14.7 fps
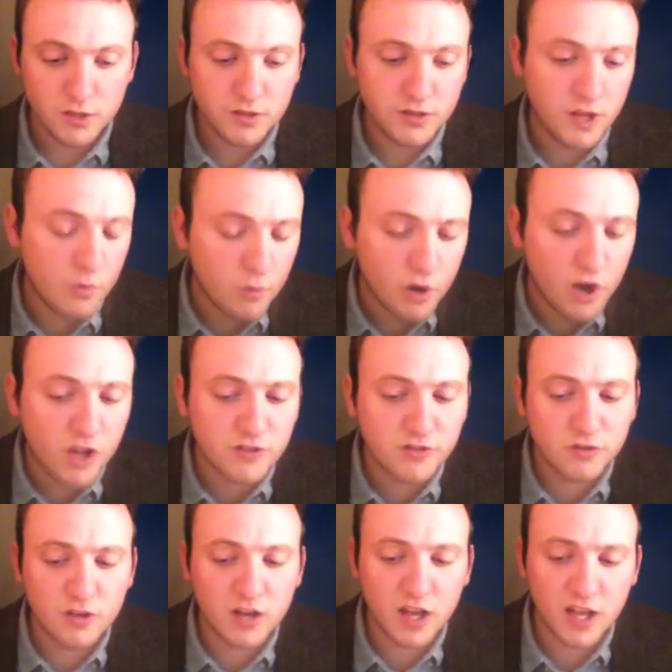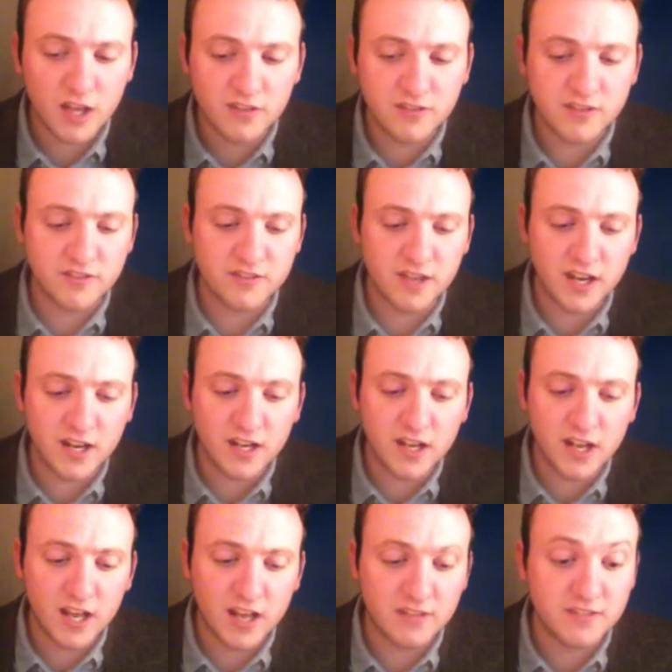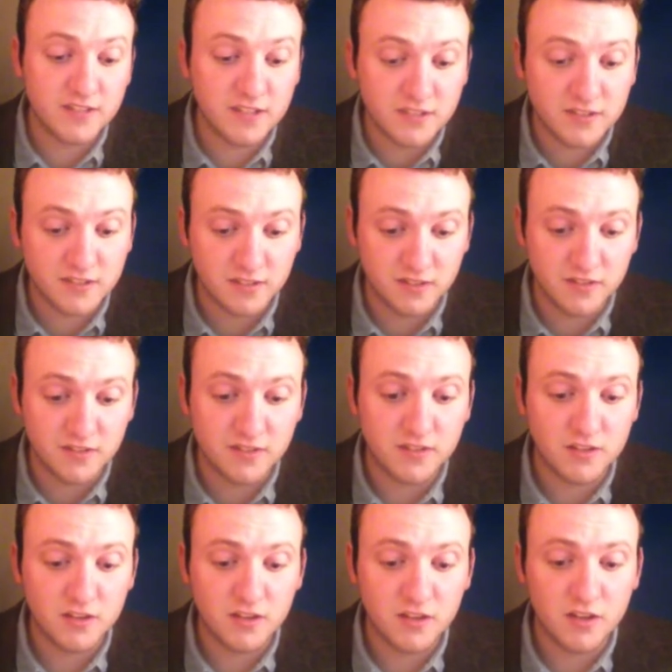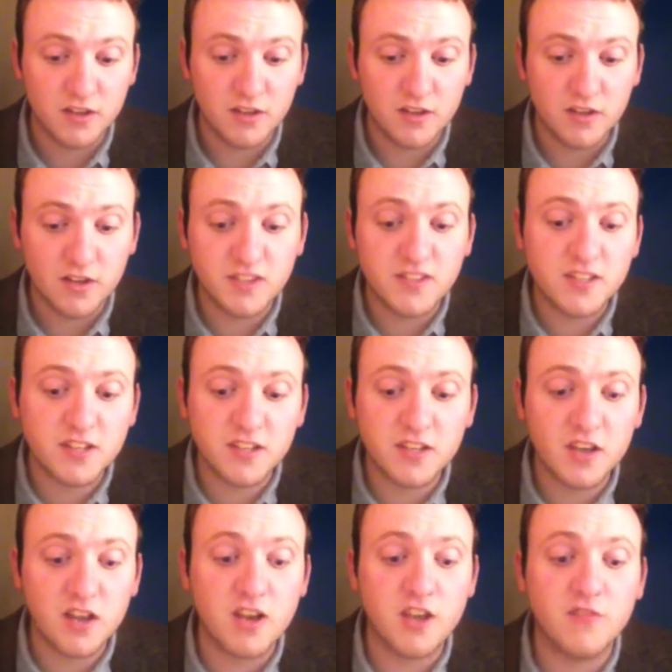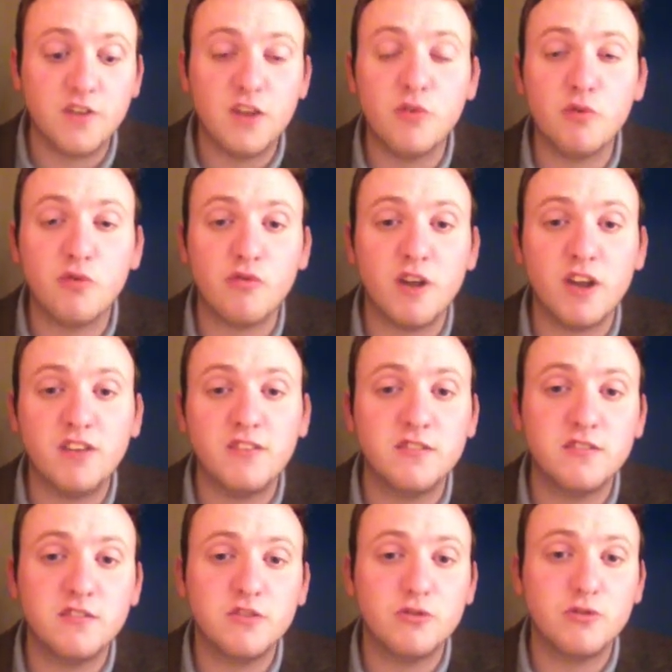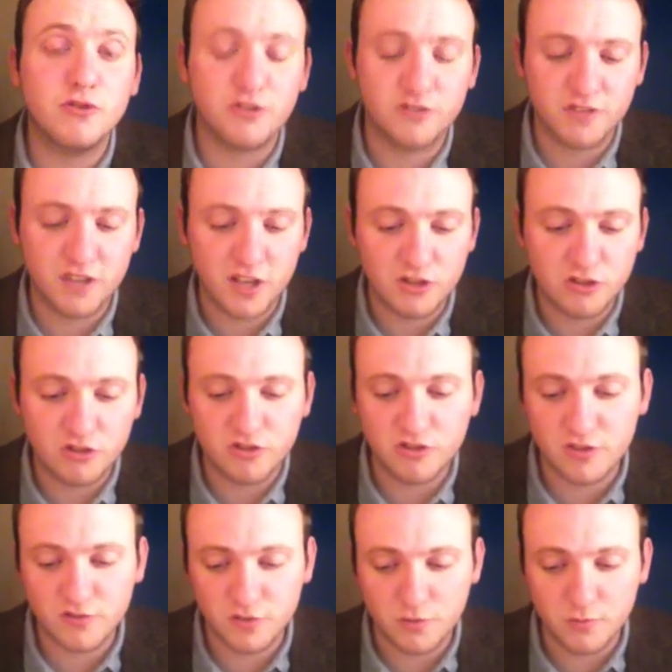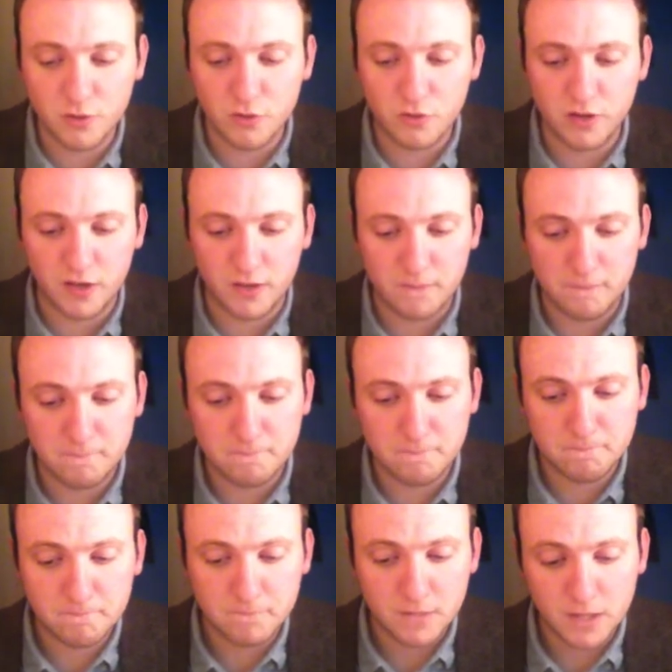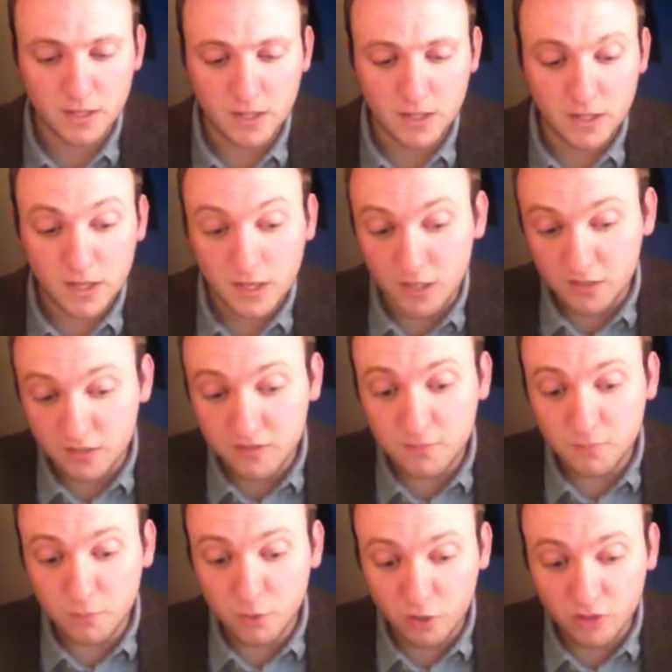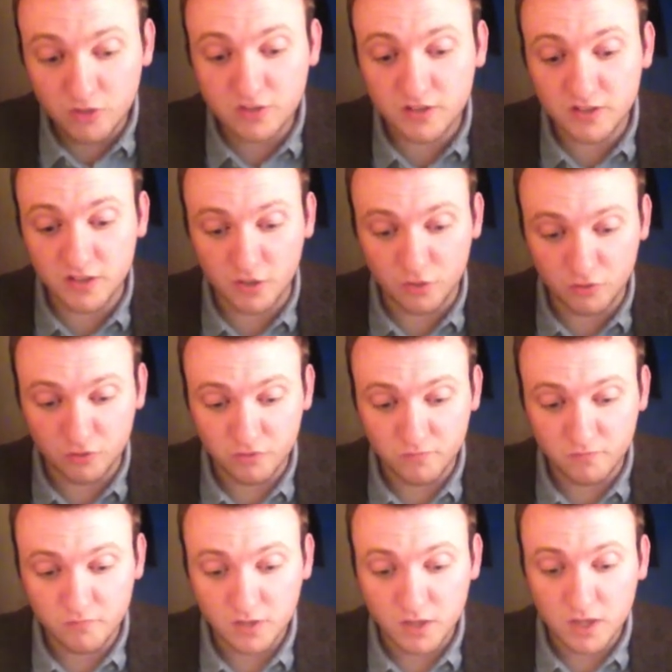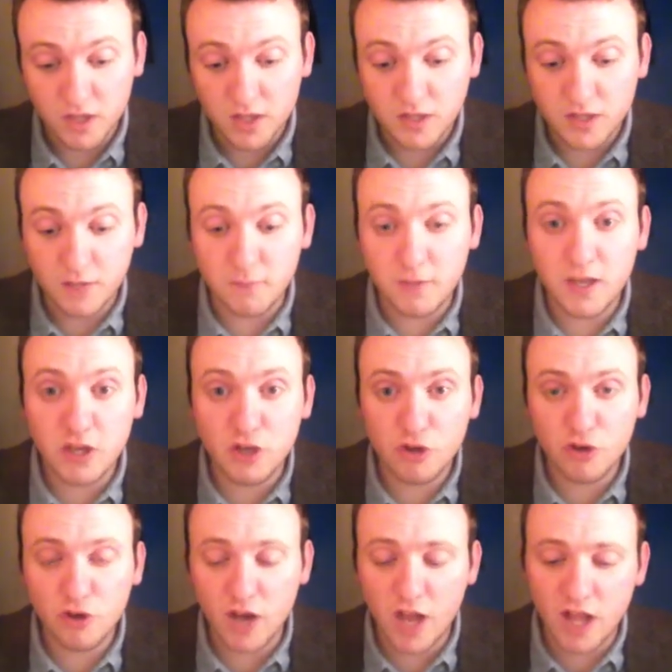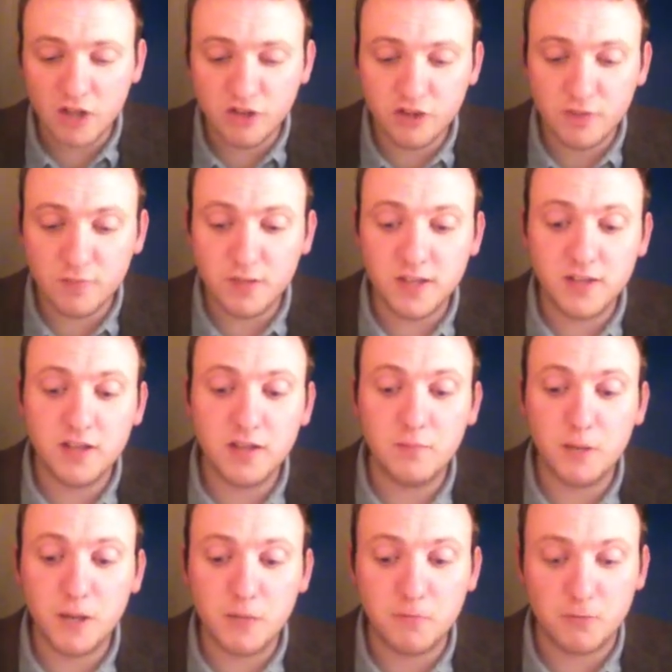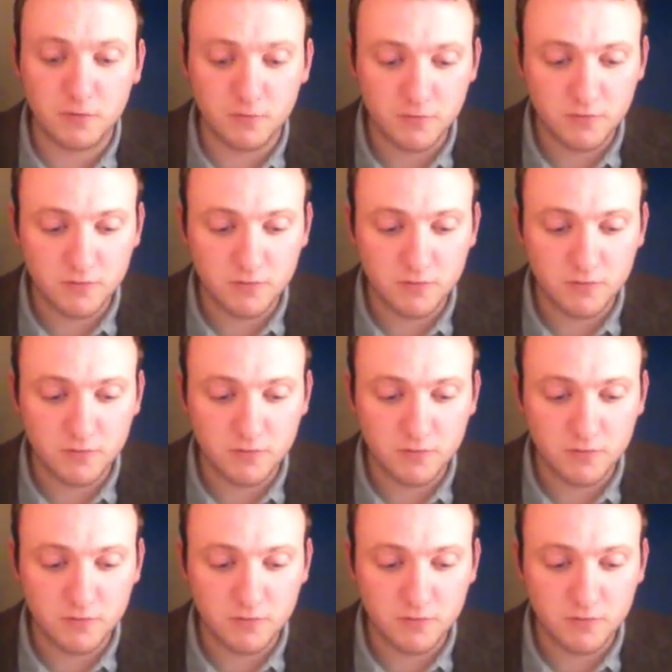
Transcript: They were also classed as second-class citizens, as they did not have equal rights to other sections of the community. It is important to note that many other LGBT people